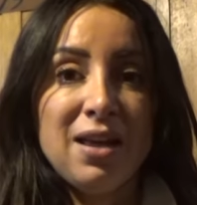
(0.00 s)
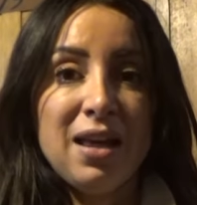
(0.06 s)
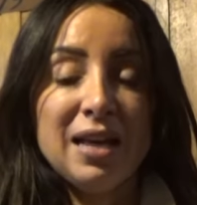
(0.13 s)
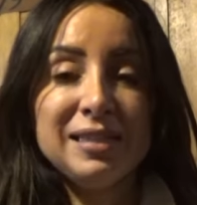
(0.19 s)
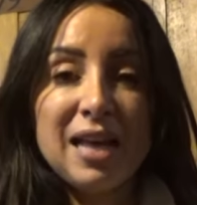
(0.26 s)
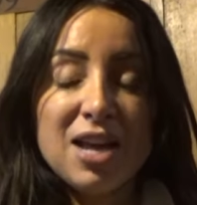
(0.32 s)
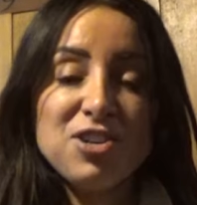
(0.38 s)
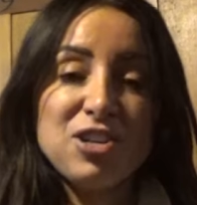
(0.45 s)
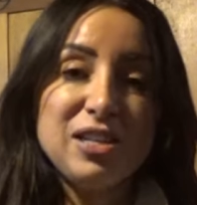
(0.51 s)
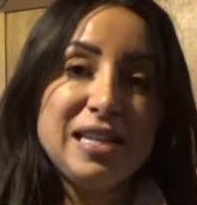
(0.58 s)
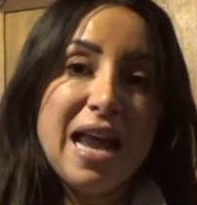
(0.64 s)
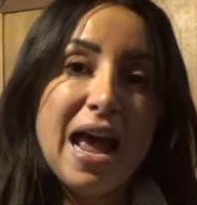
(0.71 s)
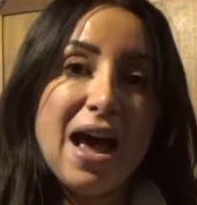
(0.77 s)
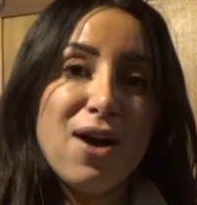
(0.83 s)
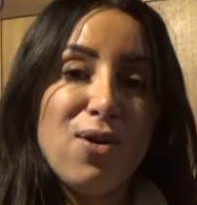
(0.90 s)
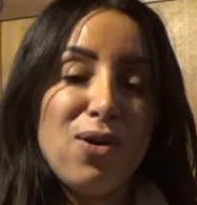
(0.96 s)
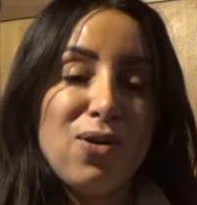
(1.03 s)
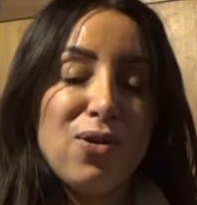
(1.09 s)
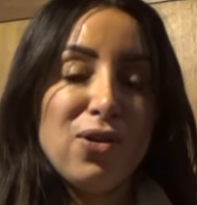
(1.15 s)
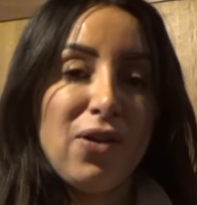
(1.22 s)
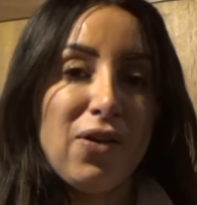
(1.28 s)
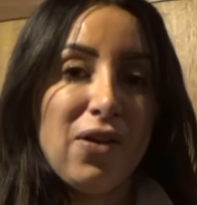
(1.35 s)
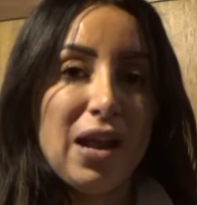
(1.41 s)
Assange is now
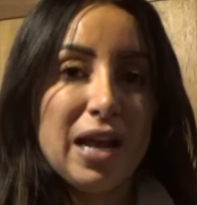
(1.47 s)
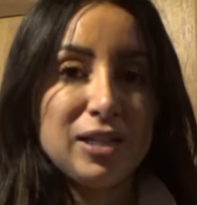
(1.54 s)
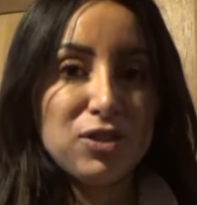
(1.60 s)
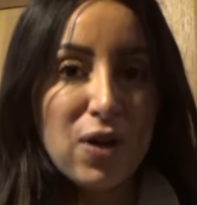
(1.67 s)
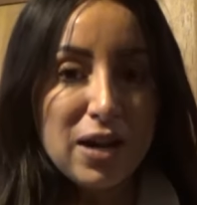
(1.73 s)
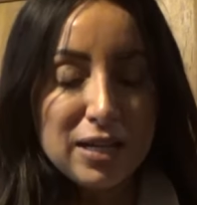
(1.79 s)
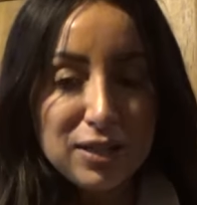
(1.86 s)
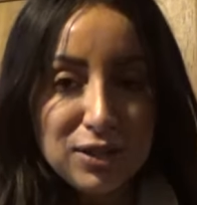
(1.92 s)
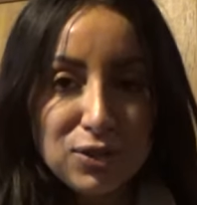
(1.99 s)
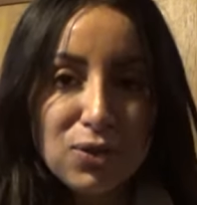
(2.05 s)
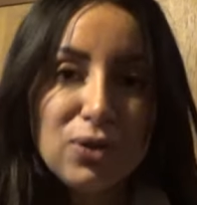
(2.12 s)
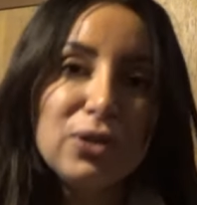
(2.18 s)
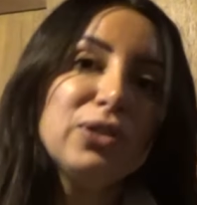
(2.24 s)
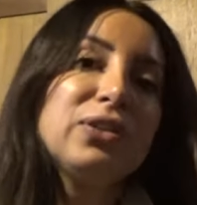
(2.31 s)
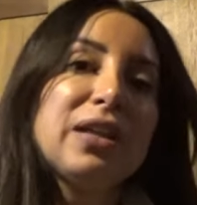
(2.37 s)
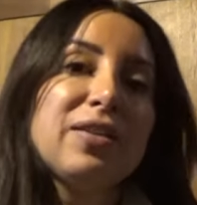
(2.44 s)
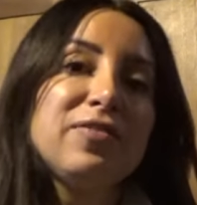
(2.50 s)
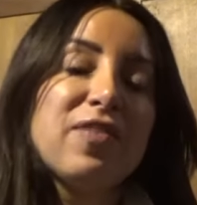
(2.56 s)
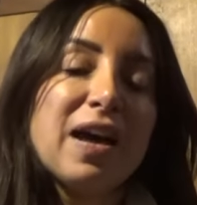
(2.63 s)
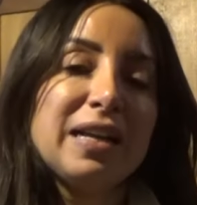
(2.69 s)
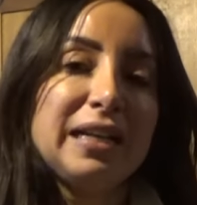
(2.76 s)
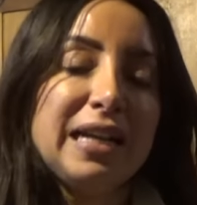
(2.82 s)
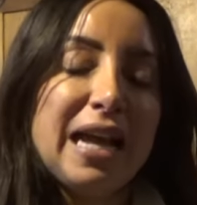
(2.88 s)
on Australian soil and
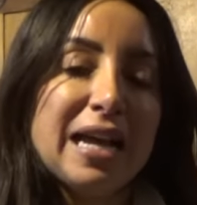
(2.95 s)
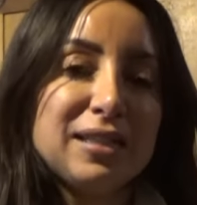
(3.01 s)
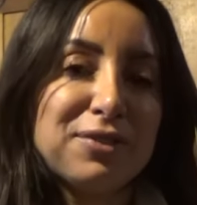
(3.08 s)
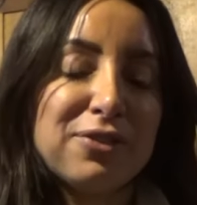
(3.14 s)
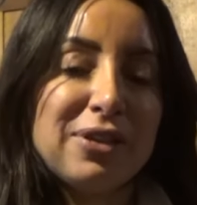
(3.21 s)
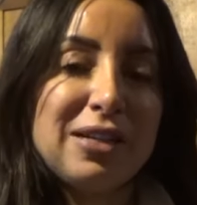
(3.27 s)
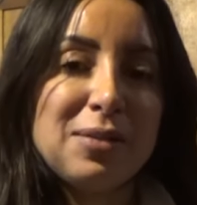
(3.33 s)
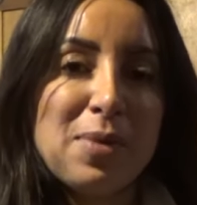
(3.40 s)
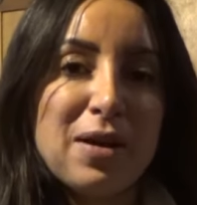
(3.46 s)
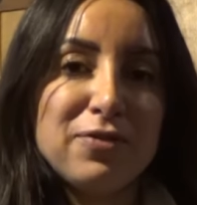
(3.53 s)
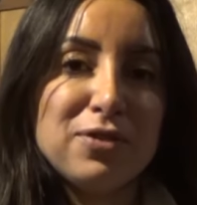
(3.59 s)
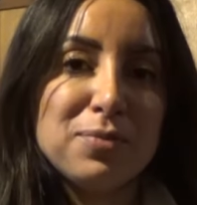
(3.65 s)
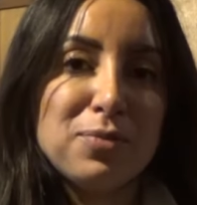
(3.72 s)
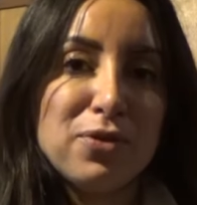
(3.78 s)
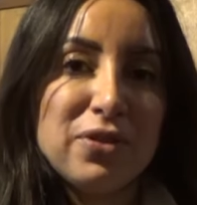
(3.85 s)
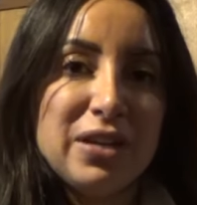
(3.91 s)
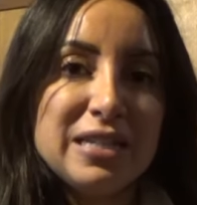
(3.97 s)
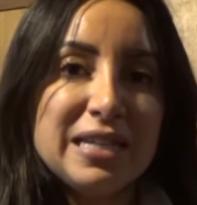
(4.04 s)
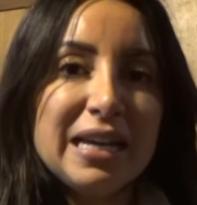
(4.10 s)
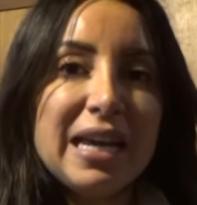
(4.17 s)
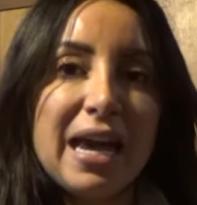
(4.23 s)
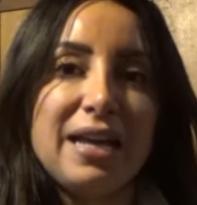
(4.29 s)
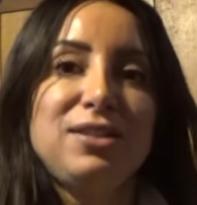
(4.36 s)
finally has freedom after more than a
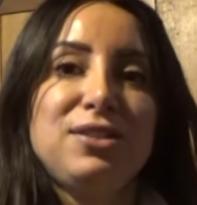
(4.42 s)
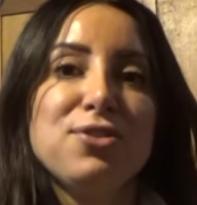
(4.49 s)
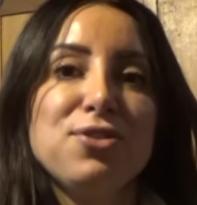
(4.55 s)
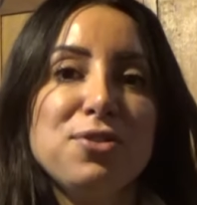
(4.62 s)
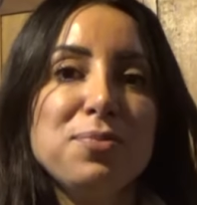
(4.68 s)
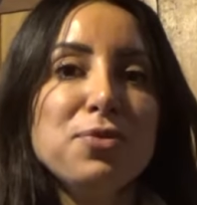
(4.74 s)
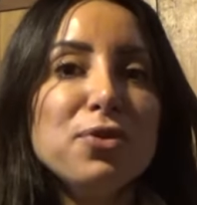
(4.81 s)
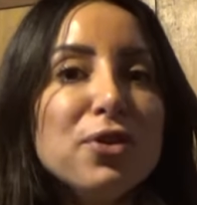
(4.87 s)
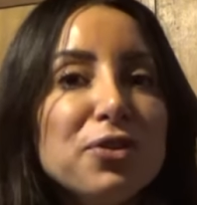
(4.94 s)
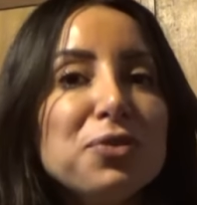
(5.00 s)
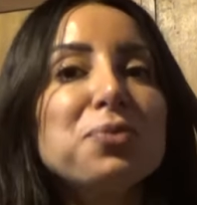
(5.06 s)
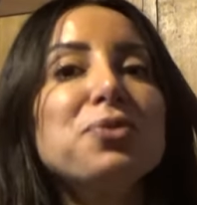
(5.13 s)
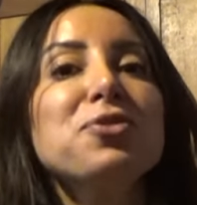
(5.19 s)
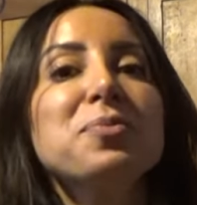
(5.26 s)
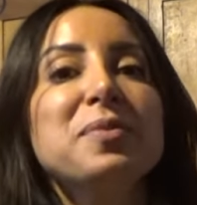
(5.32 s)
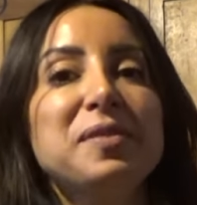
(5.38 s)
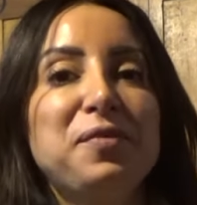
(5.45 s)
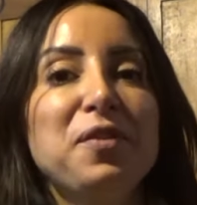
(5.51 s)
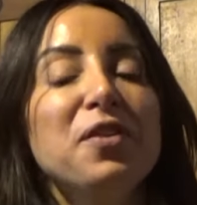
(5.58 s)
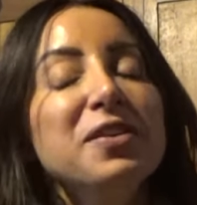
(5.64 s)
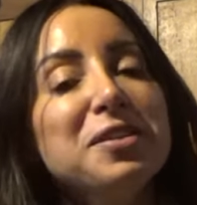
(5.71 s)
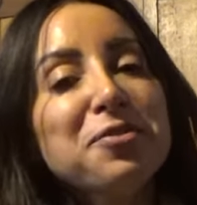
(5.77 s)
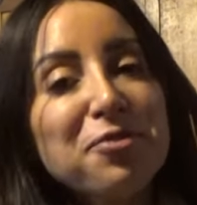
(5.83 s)
decade. So the mood in the room is
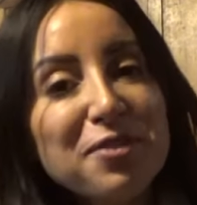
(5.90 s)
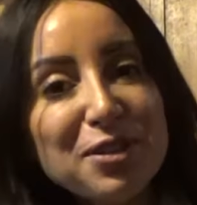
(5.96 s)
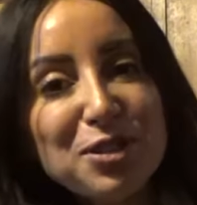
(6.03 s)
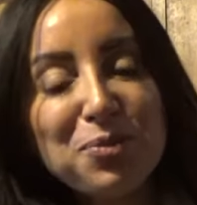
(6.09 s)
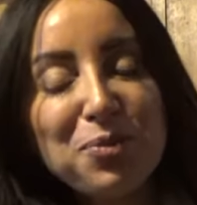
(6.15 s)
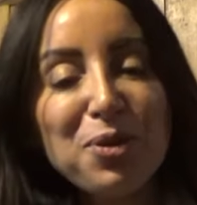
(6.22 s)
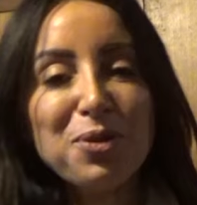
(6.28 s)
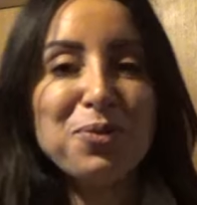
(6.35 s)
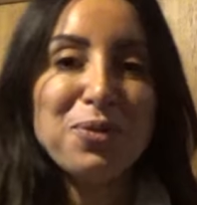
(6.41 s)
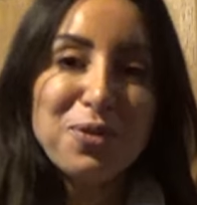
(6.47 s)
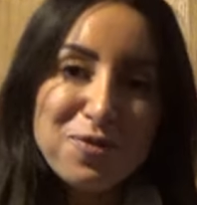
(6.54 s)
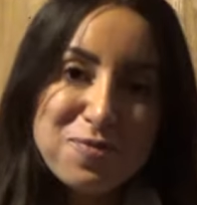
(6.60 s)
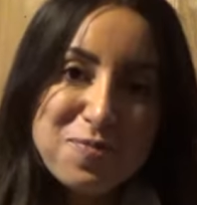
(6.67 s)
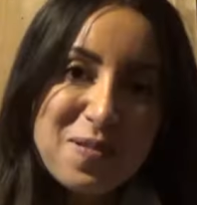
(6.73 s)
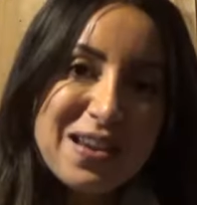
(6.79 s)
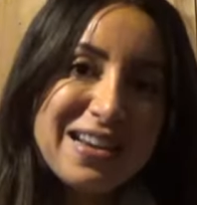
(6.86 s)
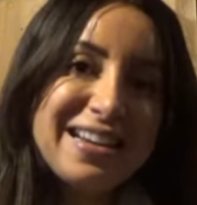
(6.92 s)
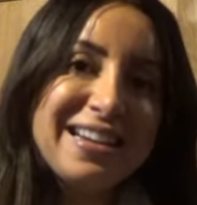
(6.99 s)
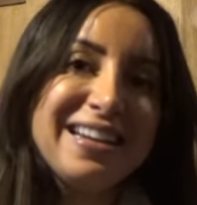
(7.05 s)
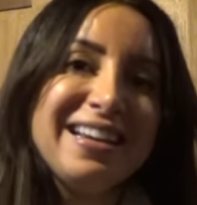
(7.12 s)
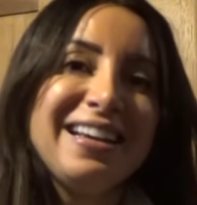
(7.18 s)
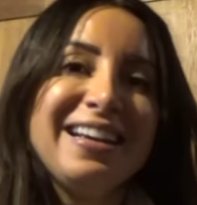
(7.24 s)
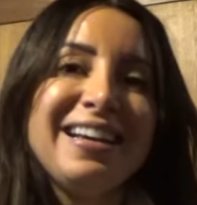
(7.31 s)
very different to it would have been
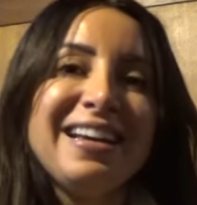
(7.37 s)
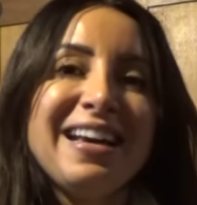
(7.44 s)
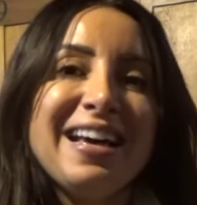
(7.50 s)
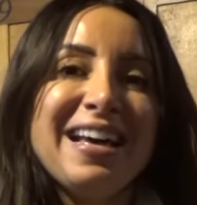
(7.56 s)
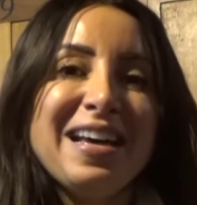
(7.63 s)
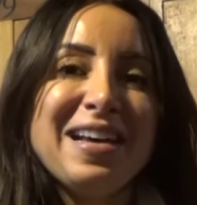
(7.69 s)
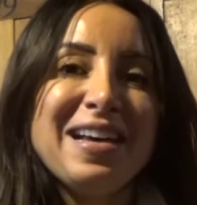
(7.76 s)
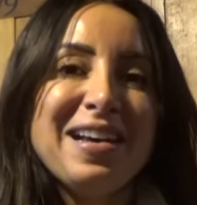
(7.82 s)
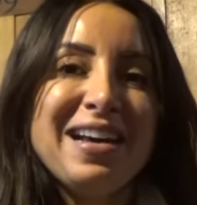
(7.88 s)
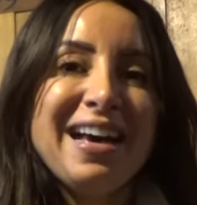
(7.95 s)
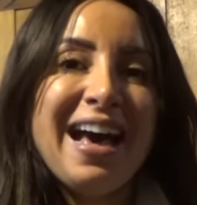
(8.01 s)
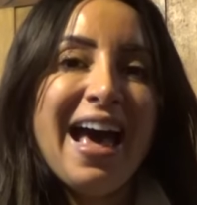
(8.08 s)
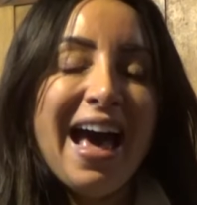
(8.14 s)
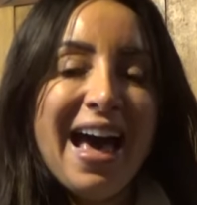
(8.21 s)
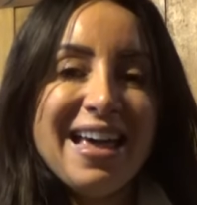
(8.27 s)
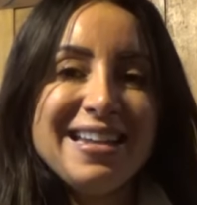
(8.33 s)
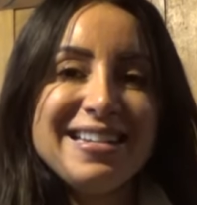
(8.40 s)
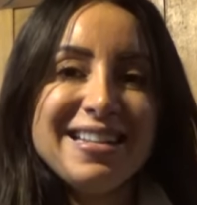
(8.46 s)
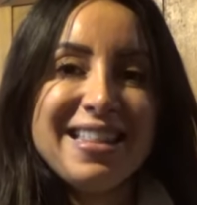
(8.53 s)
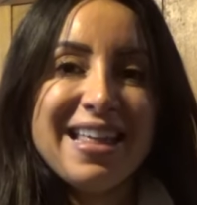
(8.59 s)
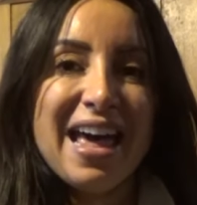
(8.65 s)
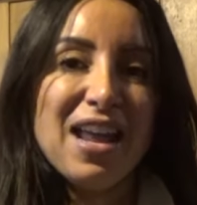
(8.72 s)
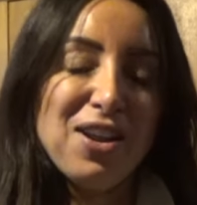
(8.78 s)
had
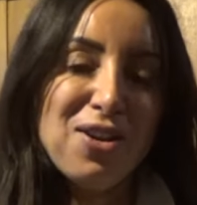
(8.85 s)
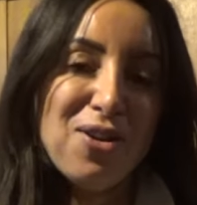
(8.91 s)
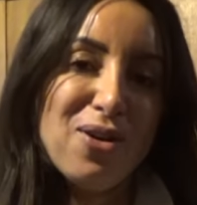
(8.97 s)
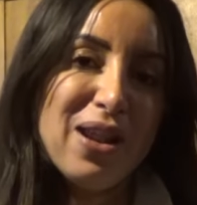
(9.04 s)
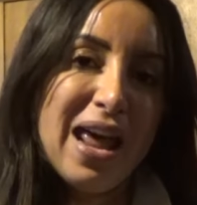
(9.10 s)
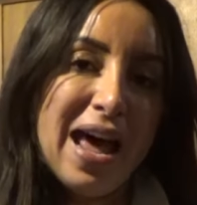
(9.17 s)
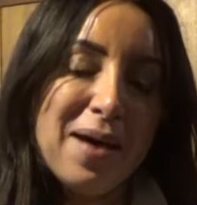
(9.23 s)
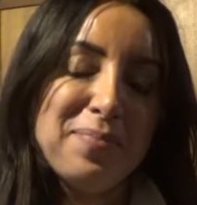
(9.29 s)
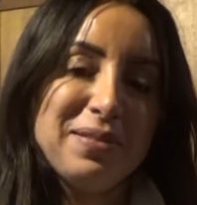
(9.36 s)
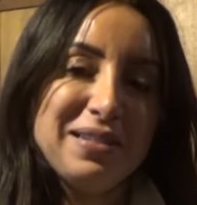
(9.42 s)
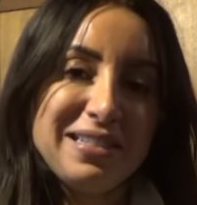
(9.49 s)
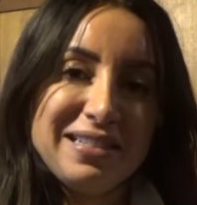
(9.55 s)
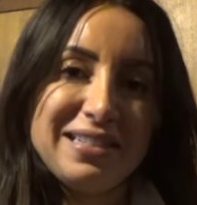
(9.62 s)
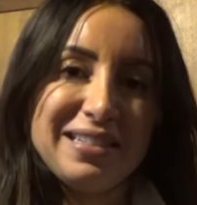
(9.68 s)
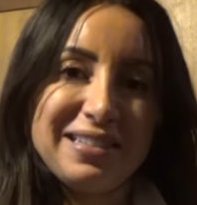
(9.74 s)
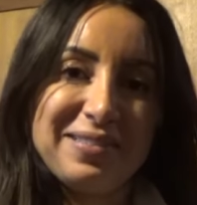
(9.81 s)
that not happened.